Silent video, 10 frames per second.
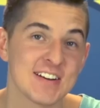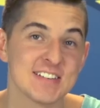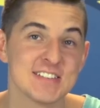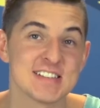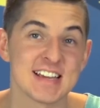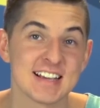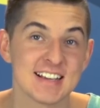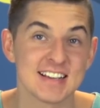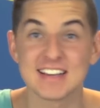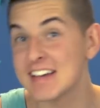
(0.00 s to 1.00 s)
heard it was like
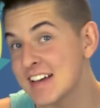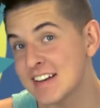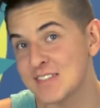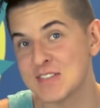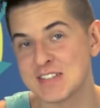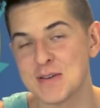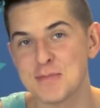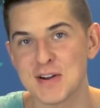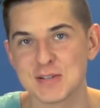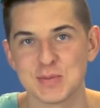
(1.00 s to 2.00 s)
good with some
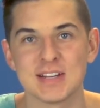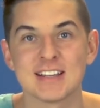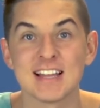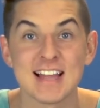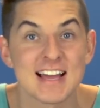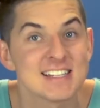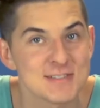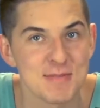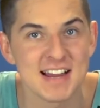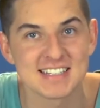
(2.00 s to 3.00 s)
parts, but like that
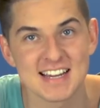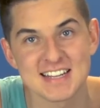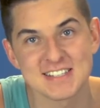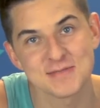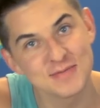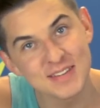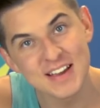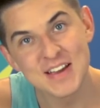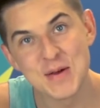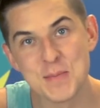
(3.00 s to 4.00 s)
last Mike Tyson
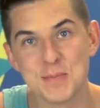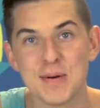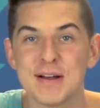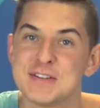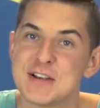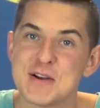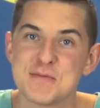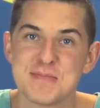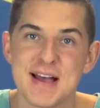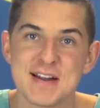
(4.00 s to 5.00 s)
punch
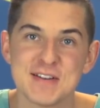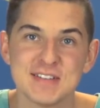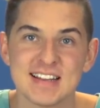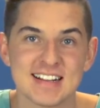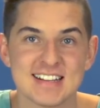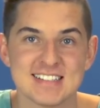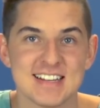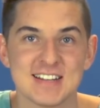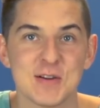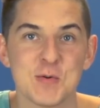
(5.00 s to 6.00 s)
out battle. Like that's
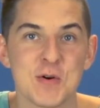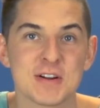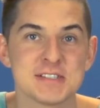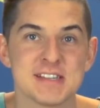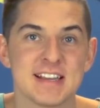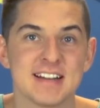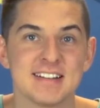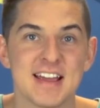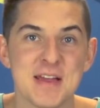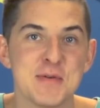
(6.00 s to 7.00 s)
like the worst thing
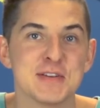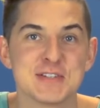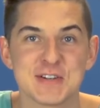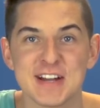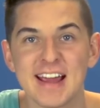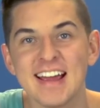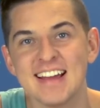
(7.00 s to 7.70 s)
in game history.